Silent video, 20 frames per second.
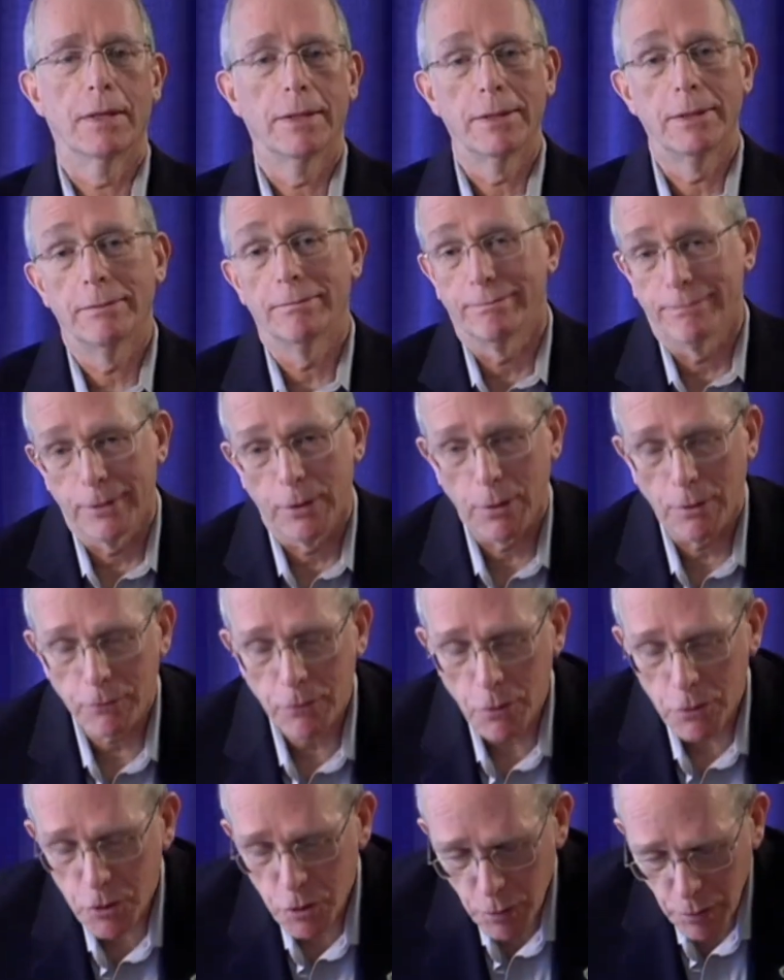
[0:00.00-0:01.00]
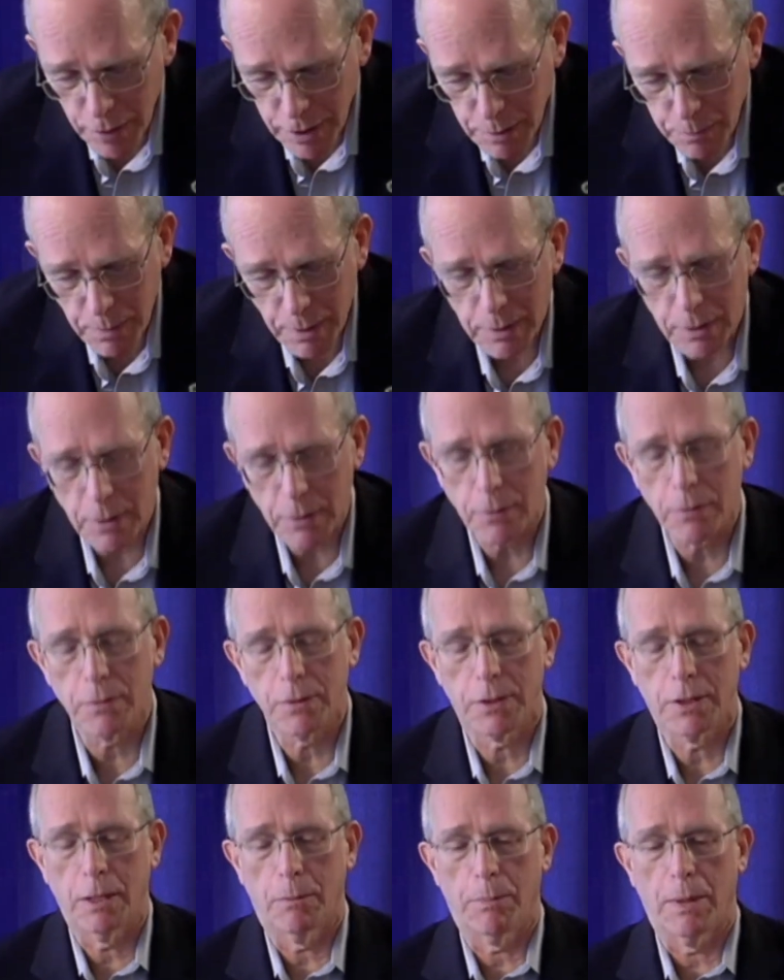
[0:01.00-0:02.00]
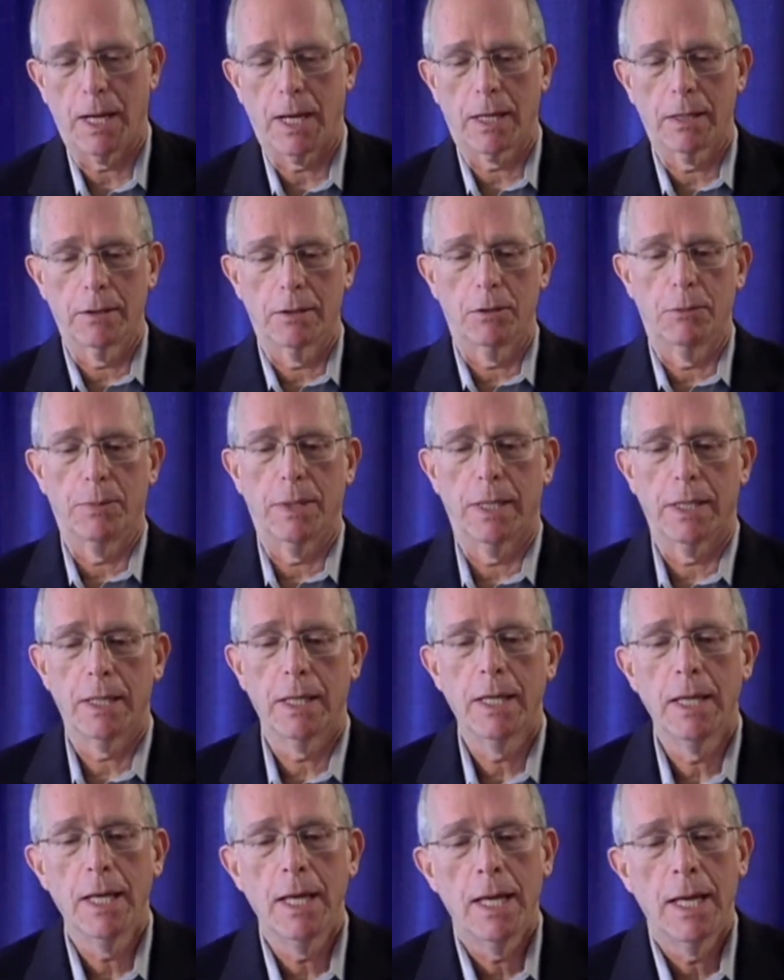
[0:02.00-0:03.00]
then you have no choice but to sit back a little bit